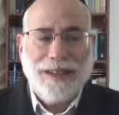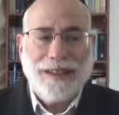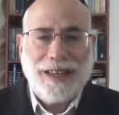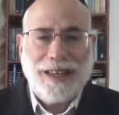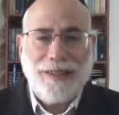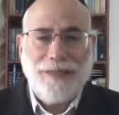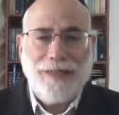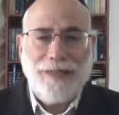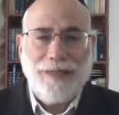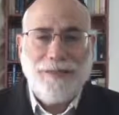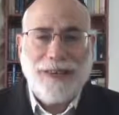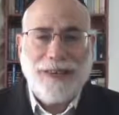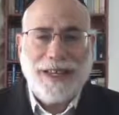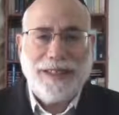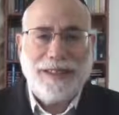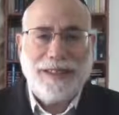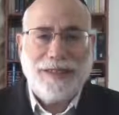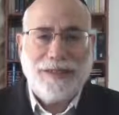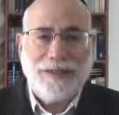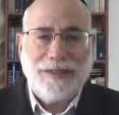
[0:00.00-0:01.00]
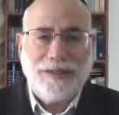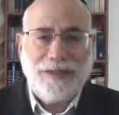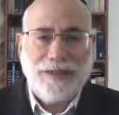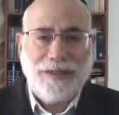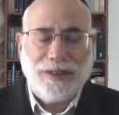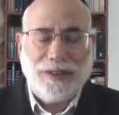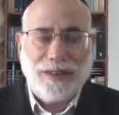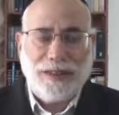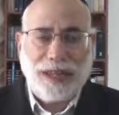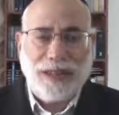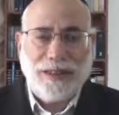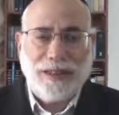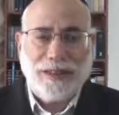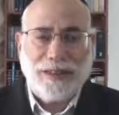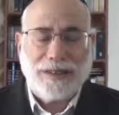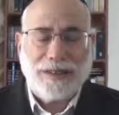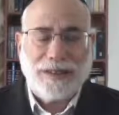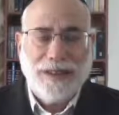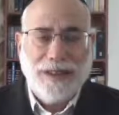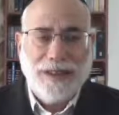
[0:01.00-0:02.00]
they all made certain
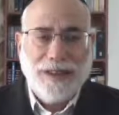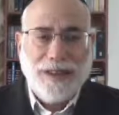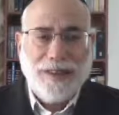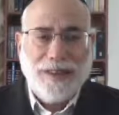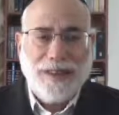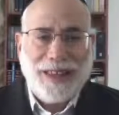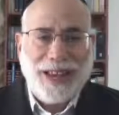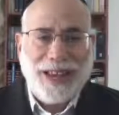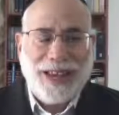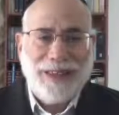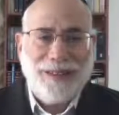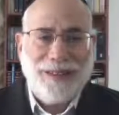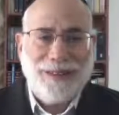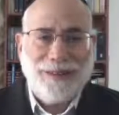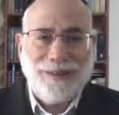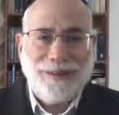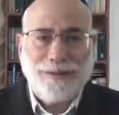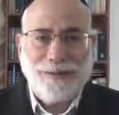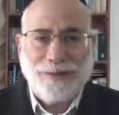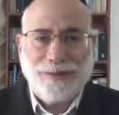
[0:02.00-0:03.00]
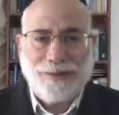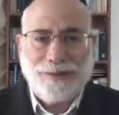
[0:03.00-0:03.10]
changes that